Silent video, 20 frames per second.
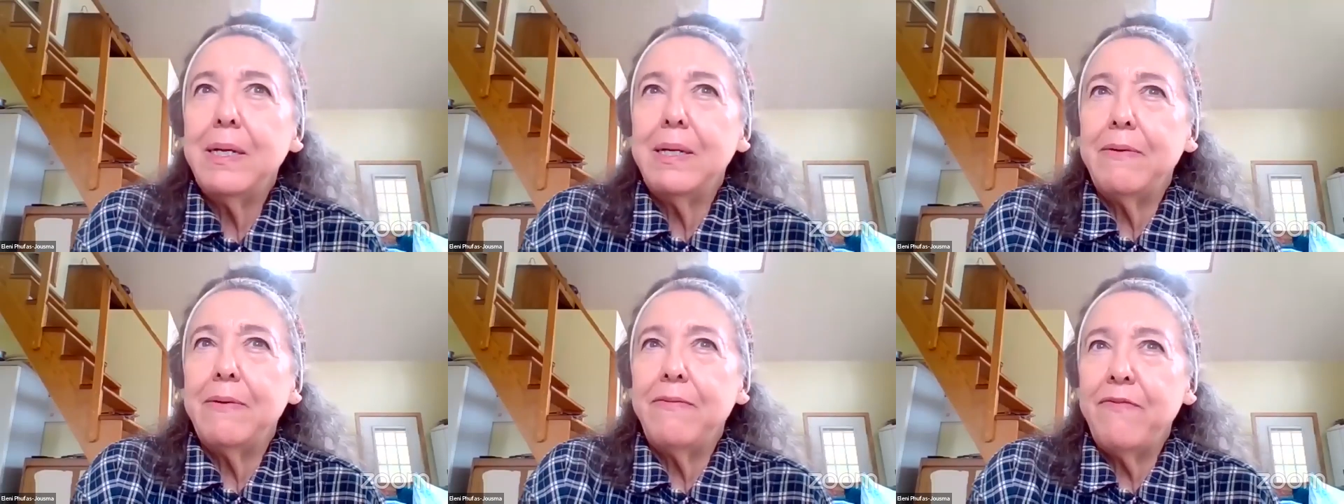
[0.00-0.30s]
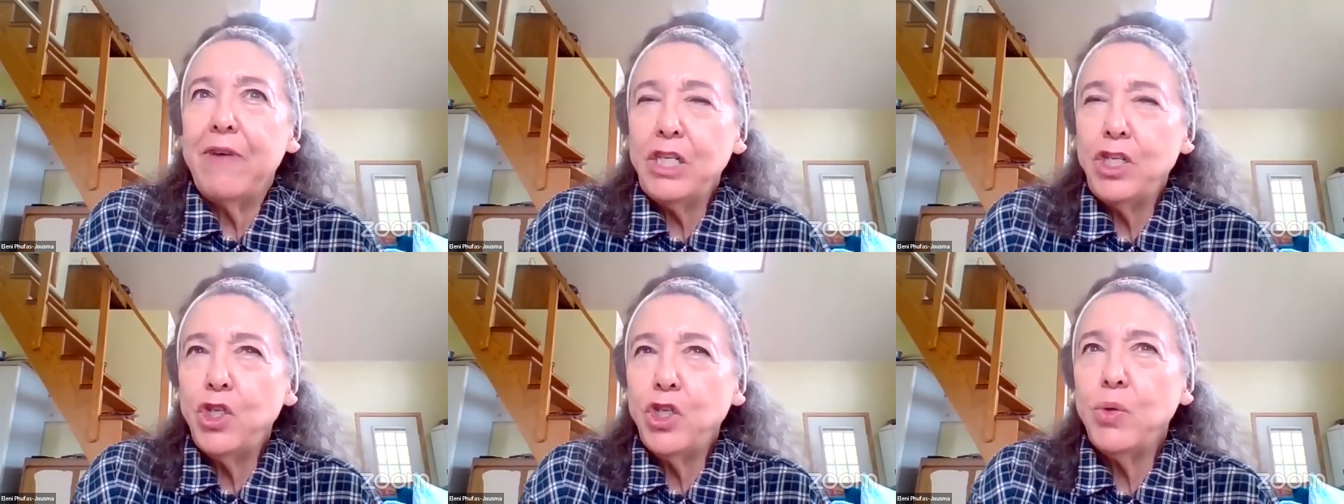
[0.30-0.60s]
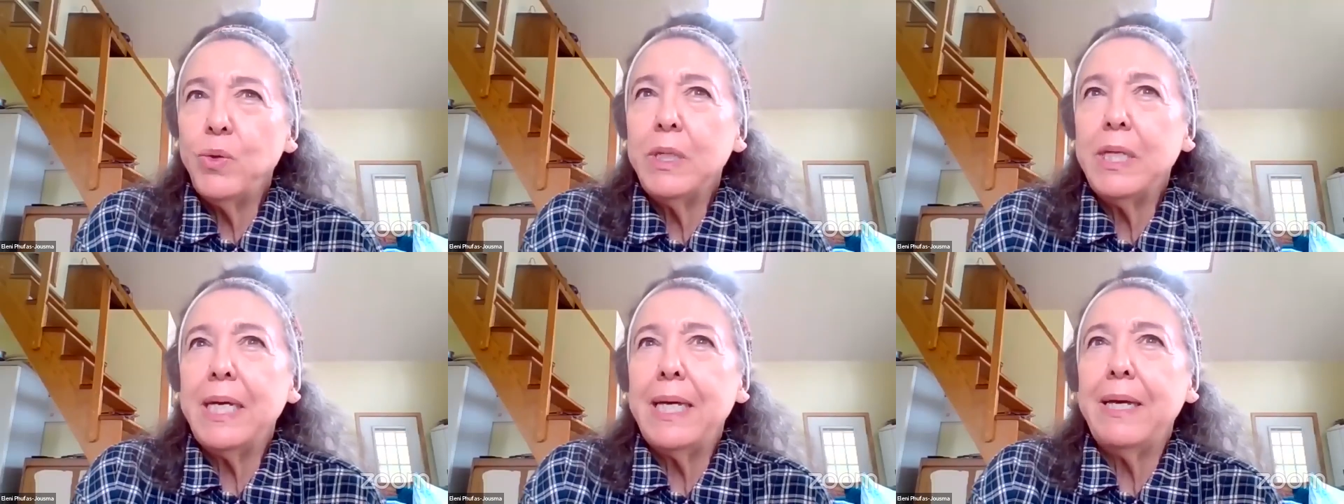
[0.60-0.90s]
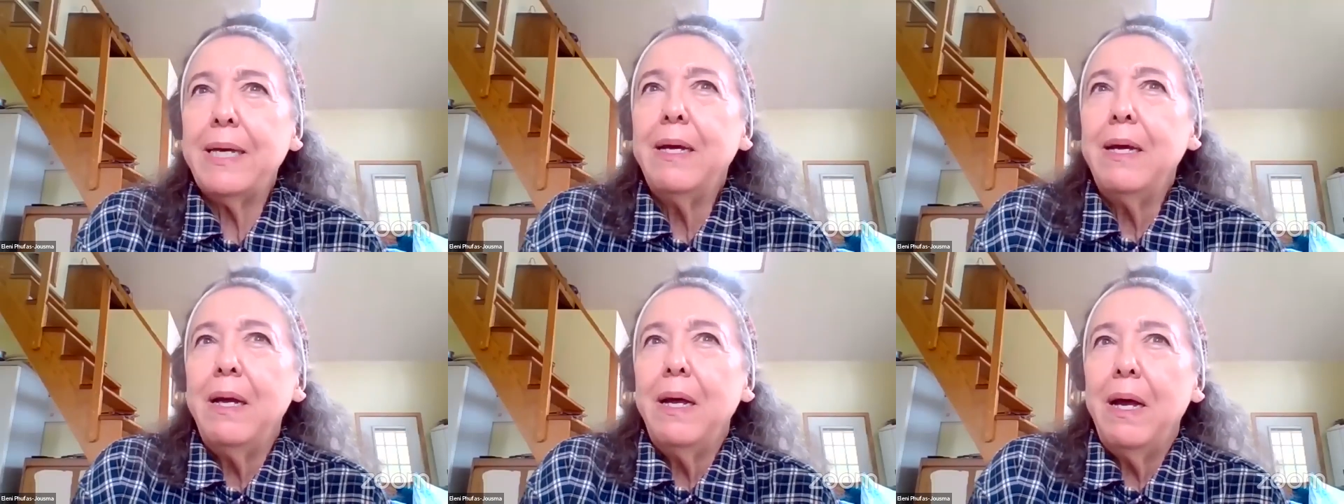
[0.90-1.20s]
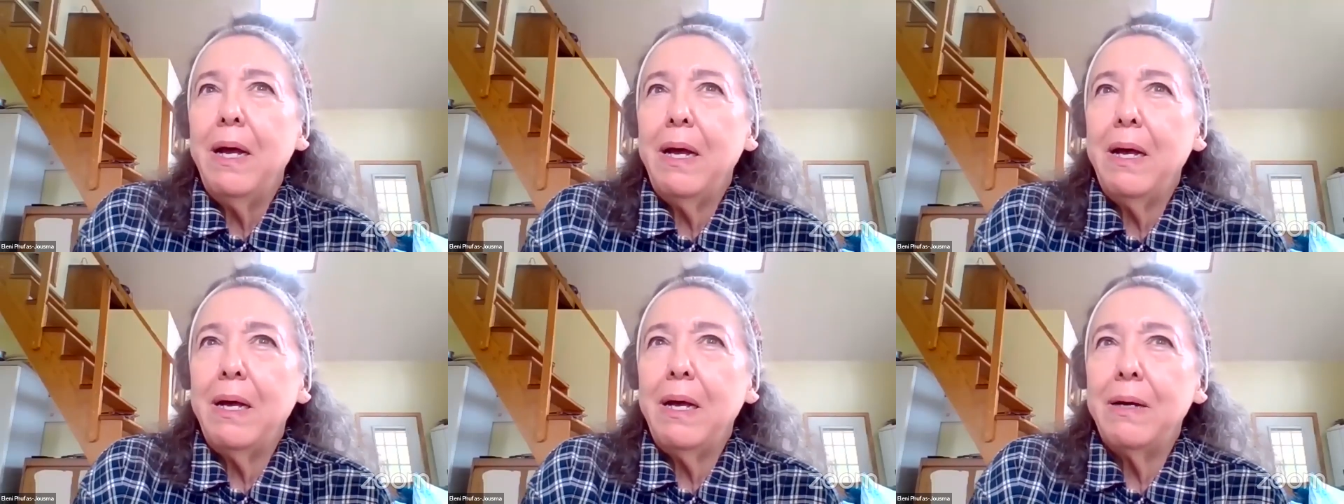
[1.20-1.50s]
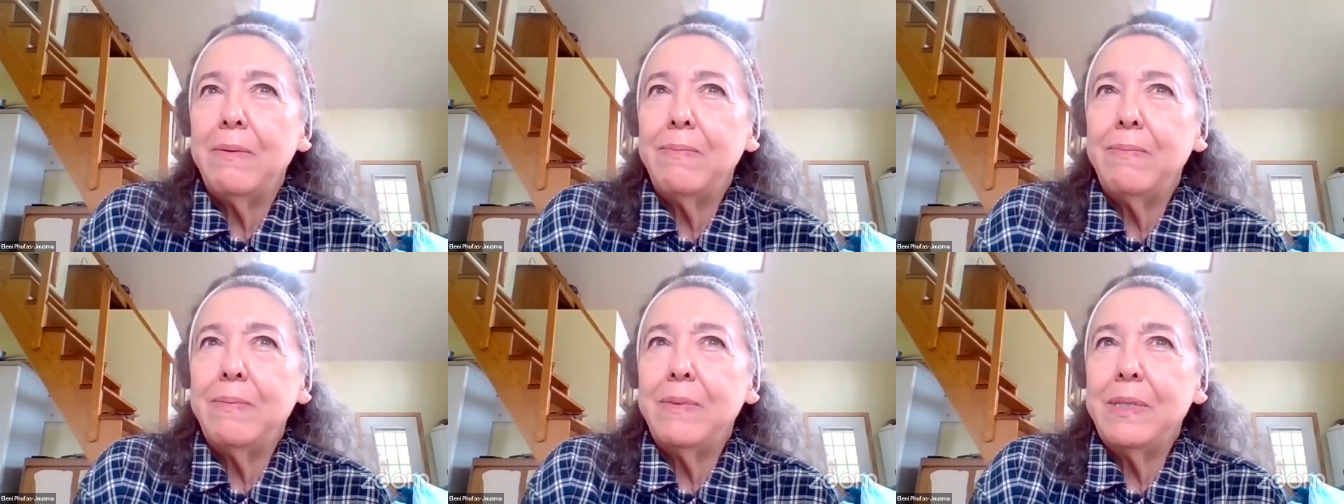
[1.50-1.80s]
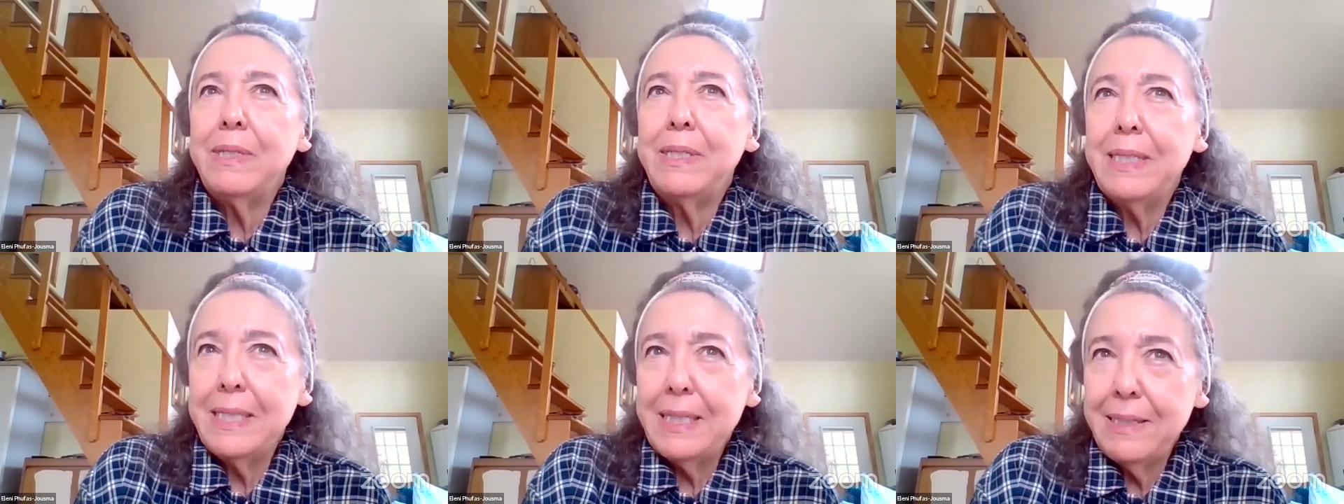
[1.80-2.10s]
eventually
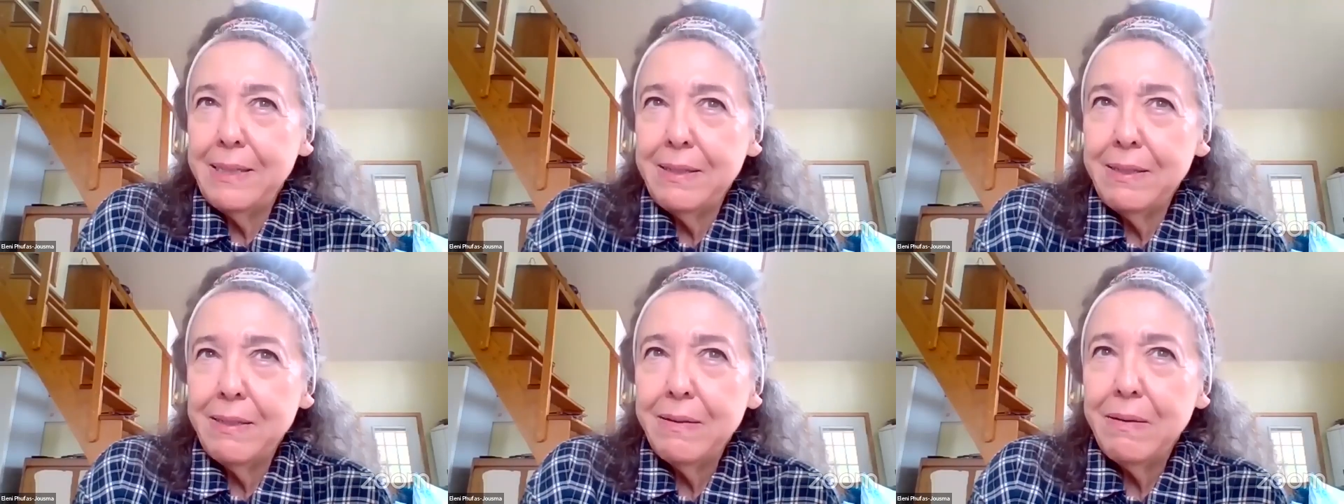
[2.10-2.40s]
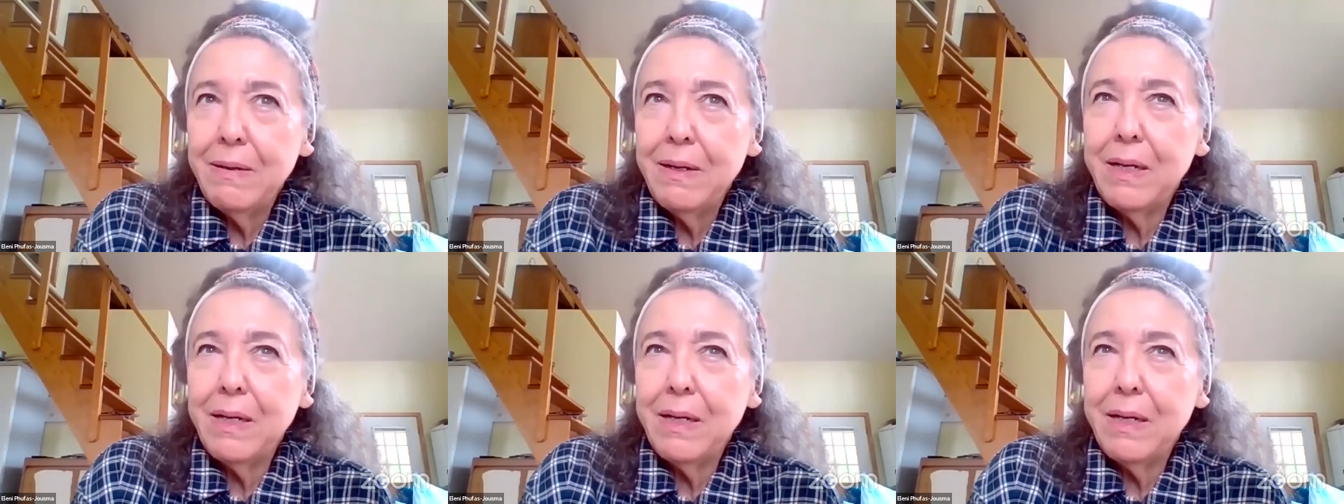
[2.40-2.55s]
did